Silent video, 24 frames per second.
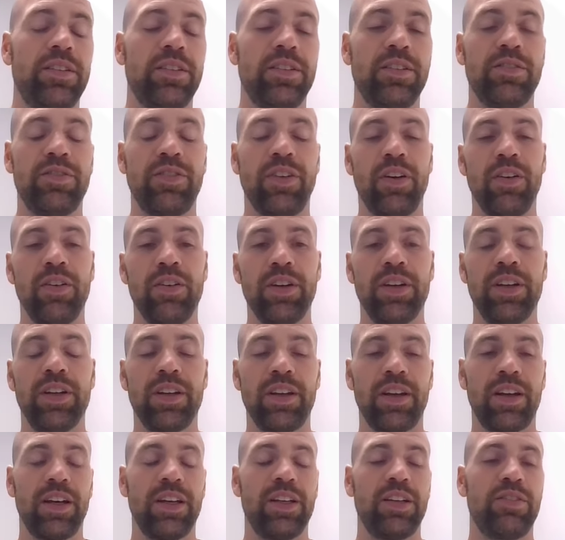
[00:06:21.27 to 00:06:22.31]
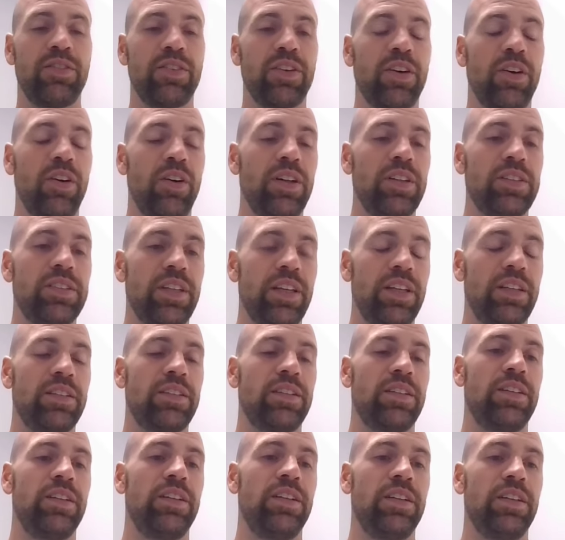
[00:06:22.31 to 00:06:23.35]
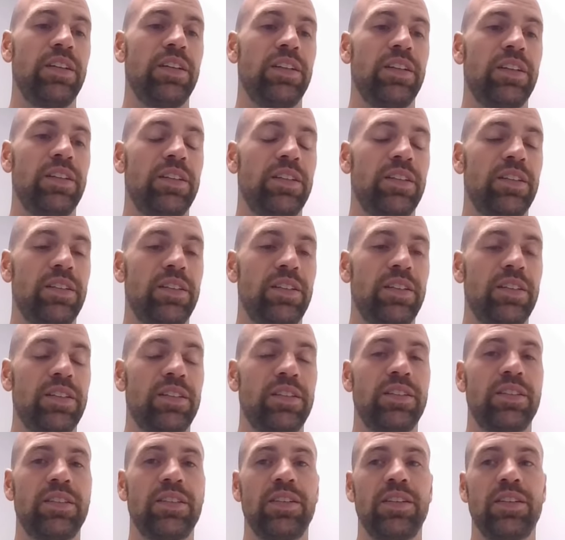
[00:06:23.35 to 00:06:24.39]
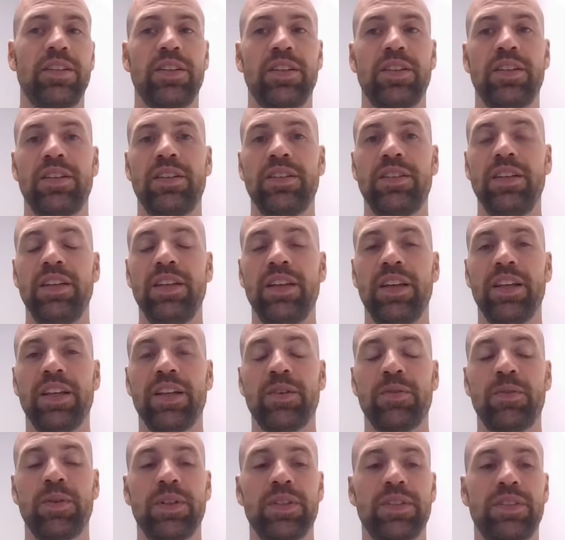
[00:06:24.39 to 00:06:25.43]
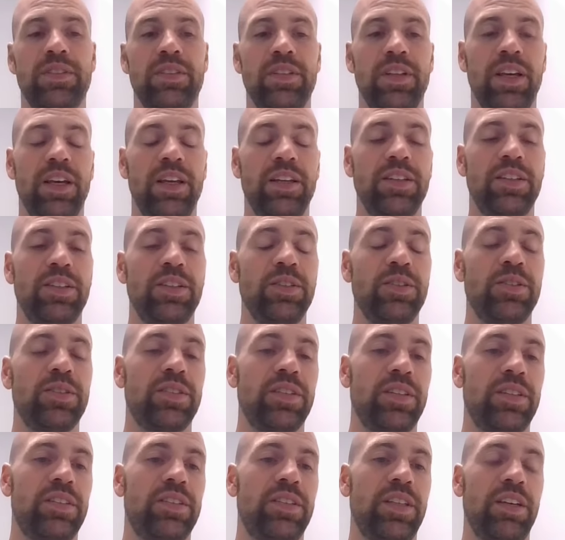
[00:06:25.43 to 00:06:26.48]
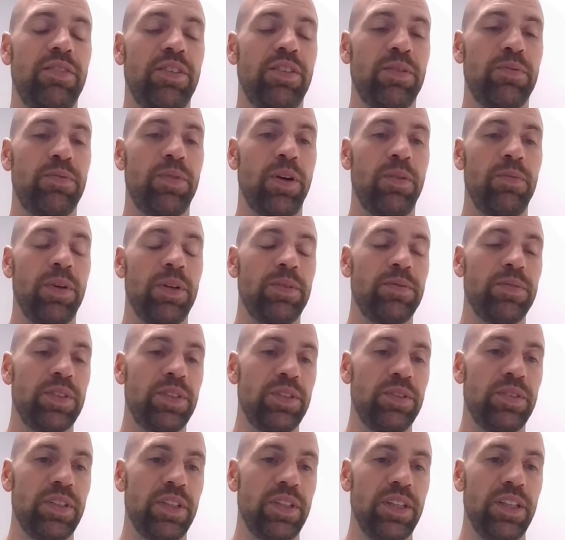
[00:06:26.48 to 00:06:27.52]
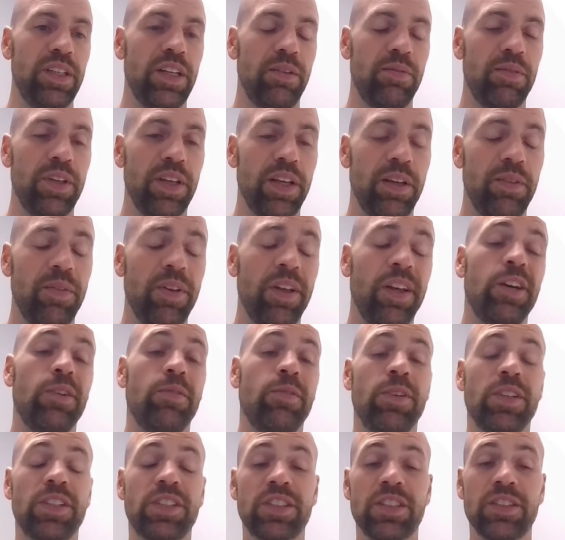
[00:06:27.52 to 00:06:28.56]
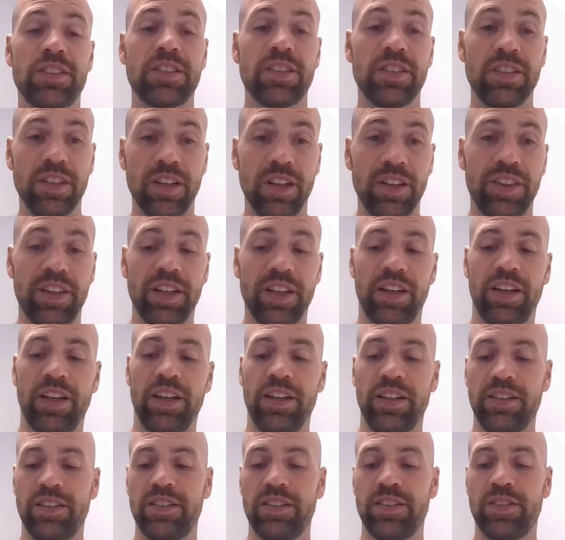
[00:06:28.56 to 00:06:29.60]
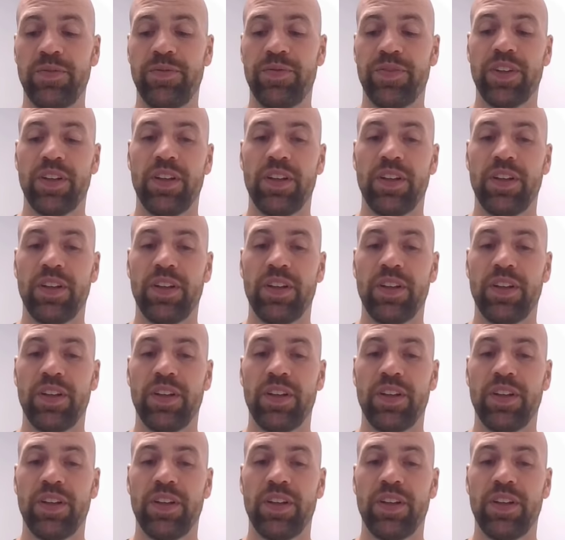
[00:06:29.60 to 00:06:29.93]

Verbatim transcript: a phone and a kind of a call center and uh, dealing with end users having problems using EWM, which is not the case.